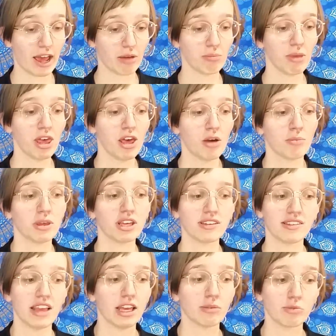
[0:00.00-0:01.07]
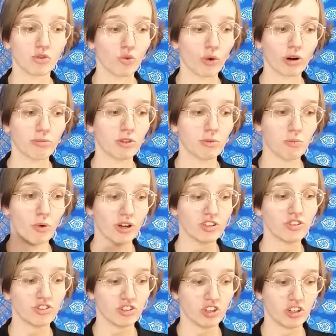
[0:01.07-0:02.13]
time, because they absorb the
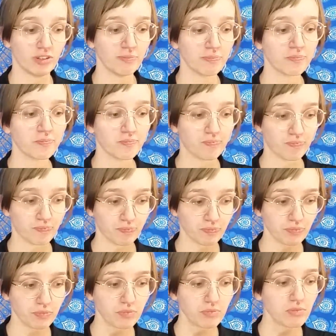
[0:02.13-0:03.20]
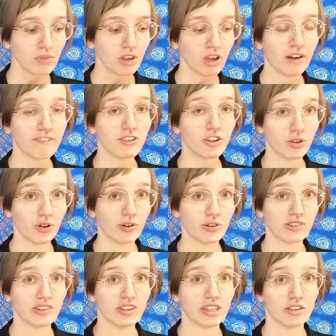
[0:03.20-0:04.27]
moisture of the
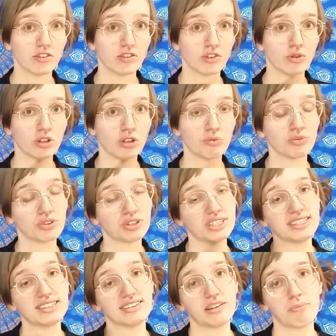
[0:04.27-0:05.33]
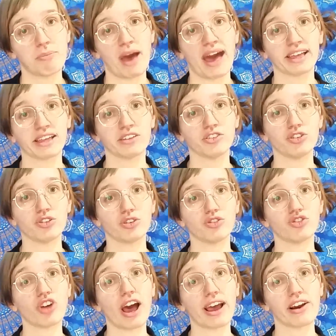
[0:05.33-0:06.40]
clothes and then slowly release it back into the
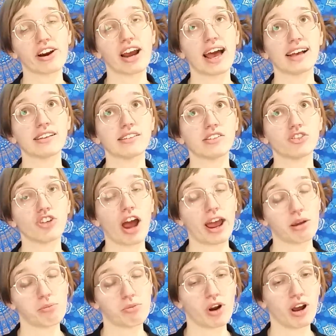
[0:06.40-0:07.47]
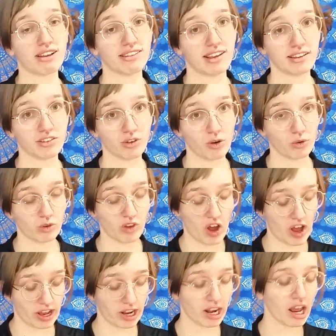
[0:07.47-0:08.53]
dryer as the drying process goes
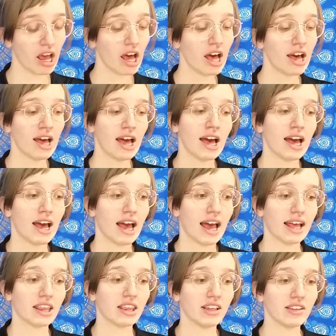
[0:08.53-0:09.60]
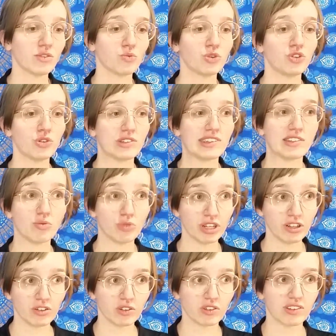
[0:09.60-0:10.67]
on. And this reduces
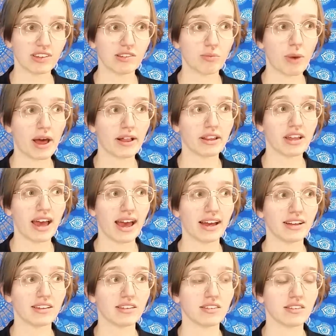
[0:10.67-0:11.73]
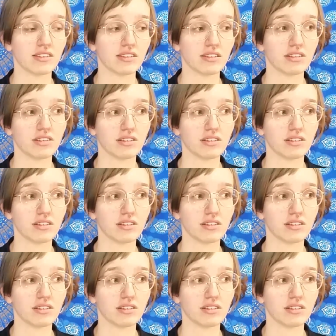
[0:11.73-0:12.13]
wrinkles as well as